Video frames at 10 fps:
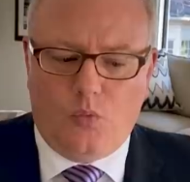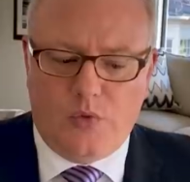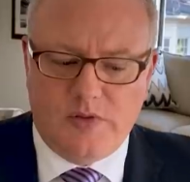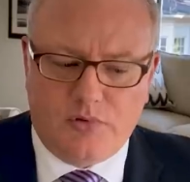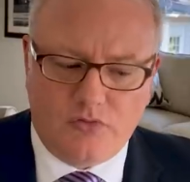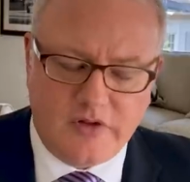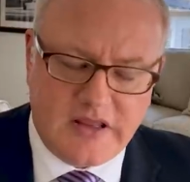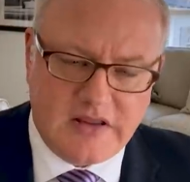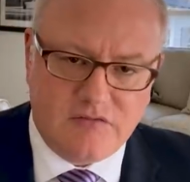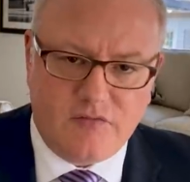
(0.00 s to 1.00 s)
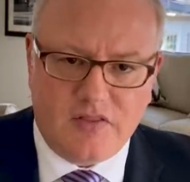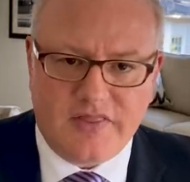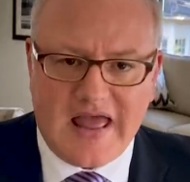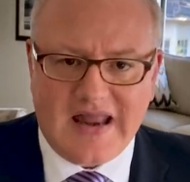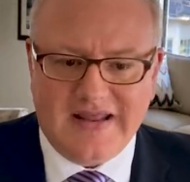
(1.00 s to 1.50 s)
we believe
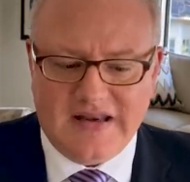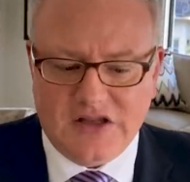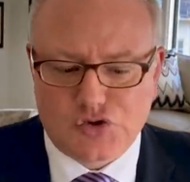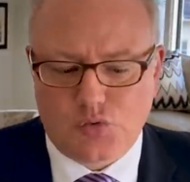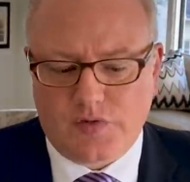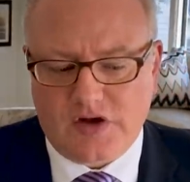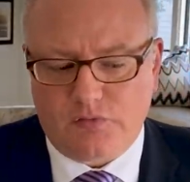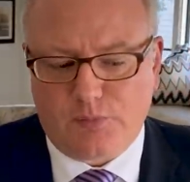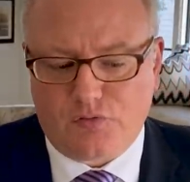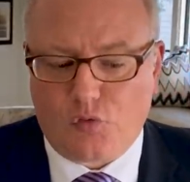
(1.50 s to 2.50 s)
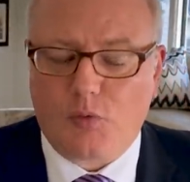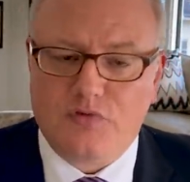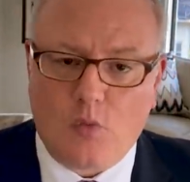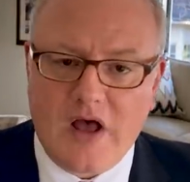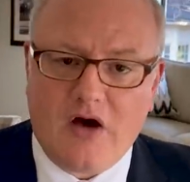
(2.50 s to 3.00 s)
that an issuer that
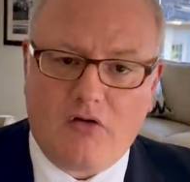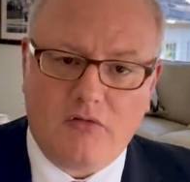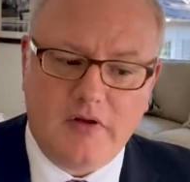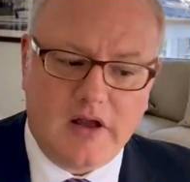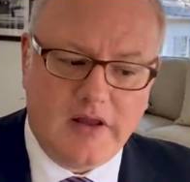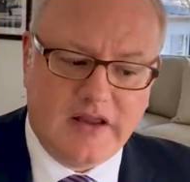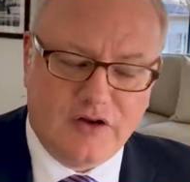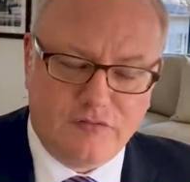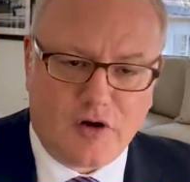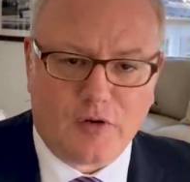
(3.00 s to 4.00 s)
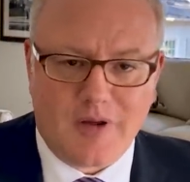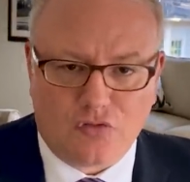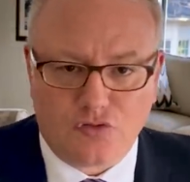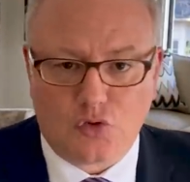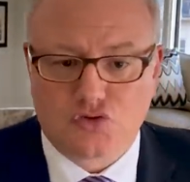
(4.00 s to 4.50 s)
performs well in
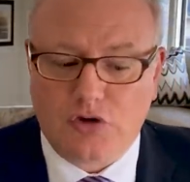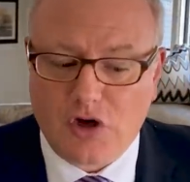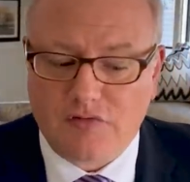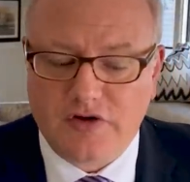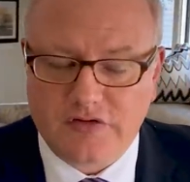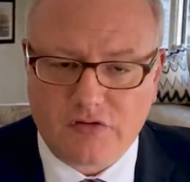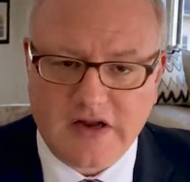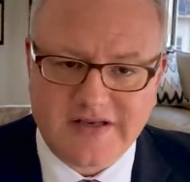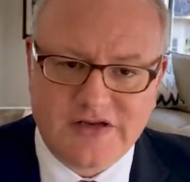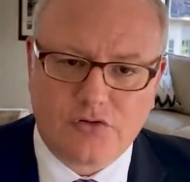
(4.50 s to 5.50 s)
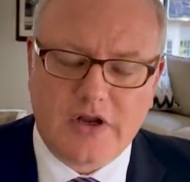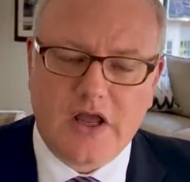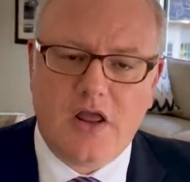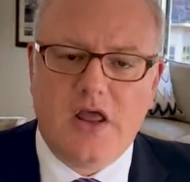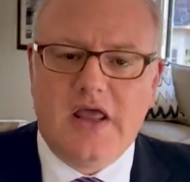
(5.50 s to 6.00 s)
environmental, social, and governance
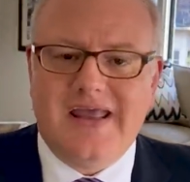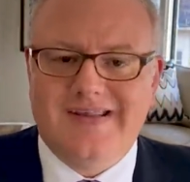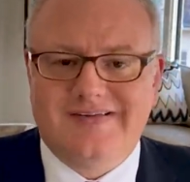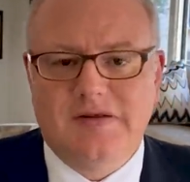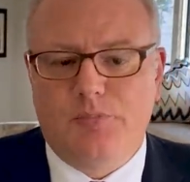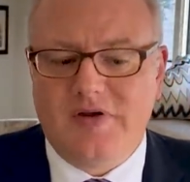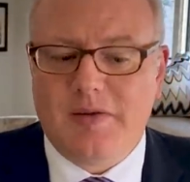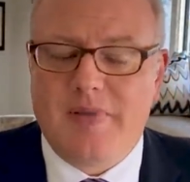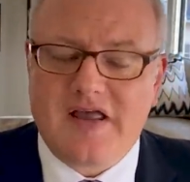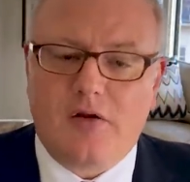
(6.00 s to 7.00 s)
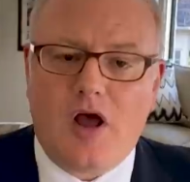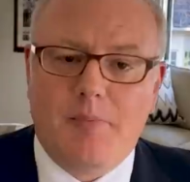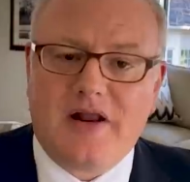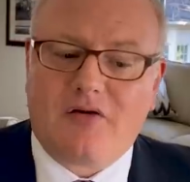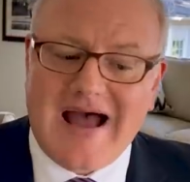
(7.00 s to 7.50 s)
criteria is simply a
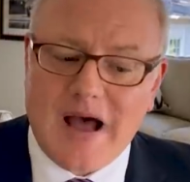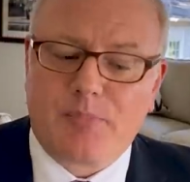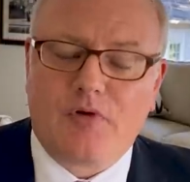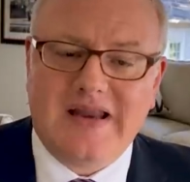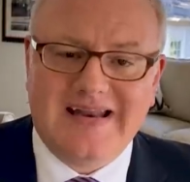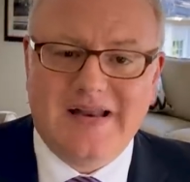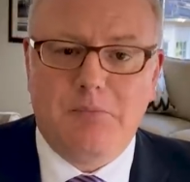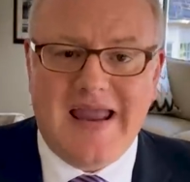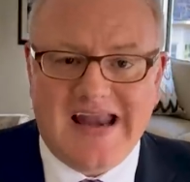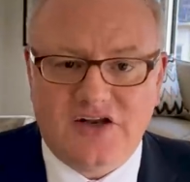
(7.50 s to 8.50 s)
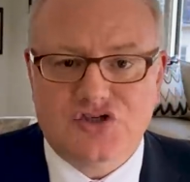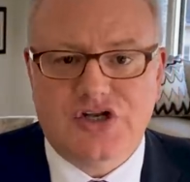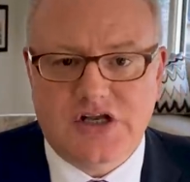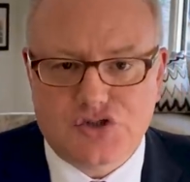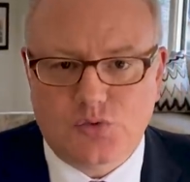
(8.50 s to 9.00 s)
better operated and
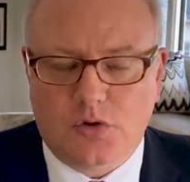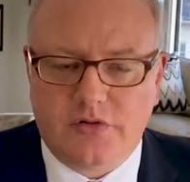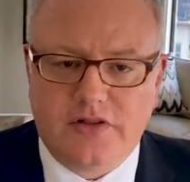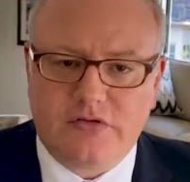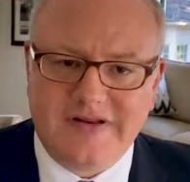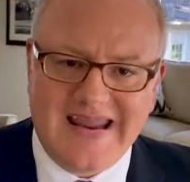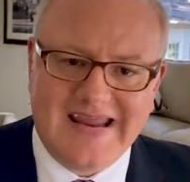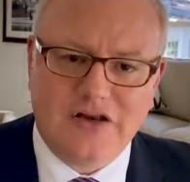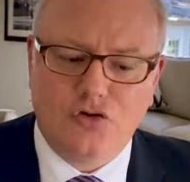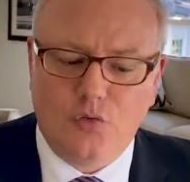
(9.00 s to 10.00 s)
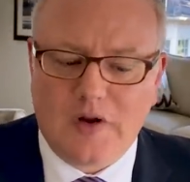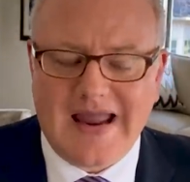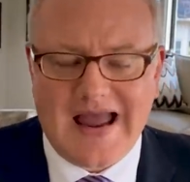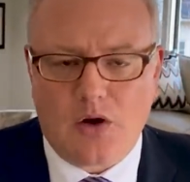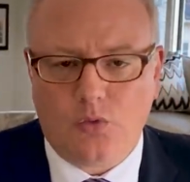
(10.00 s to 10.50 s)
managed issuer. They're taking into
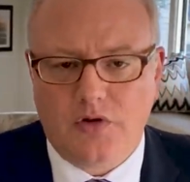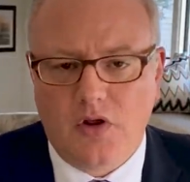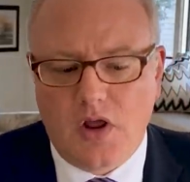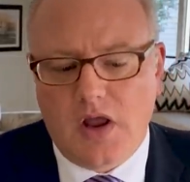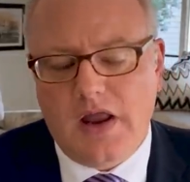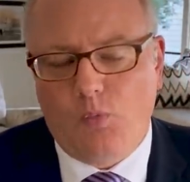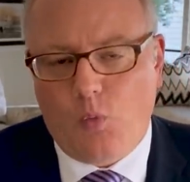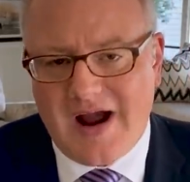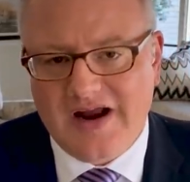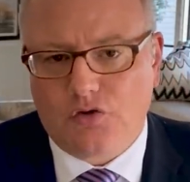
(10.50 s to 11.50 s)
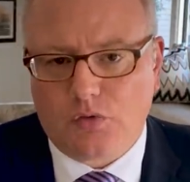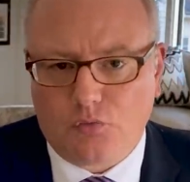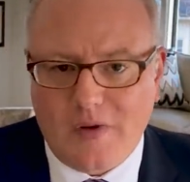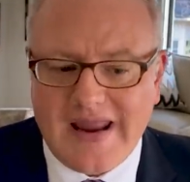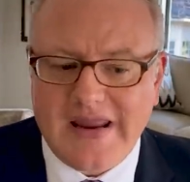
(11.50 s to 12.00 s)
account a wider
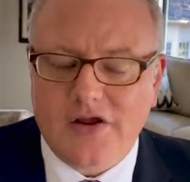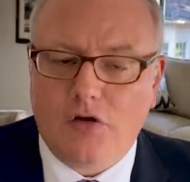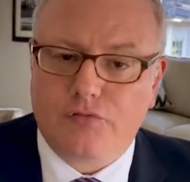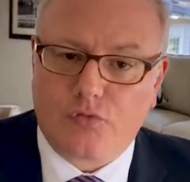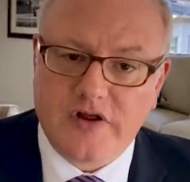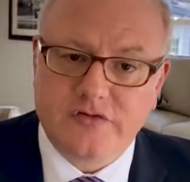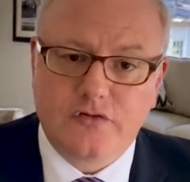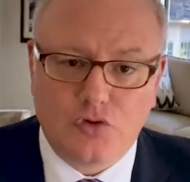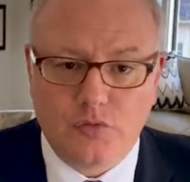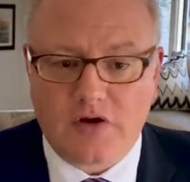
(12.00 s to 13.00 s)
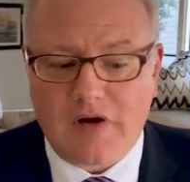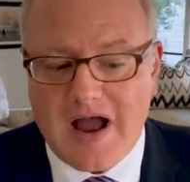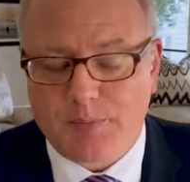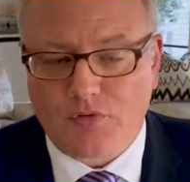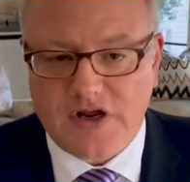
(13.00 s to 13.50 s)
array of risks to their
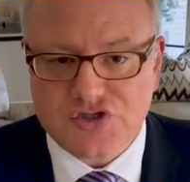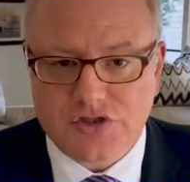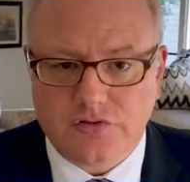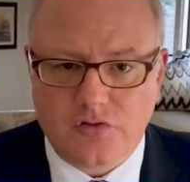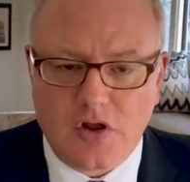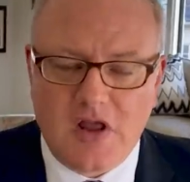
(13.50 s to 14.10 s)
operations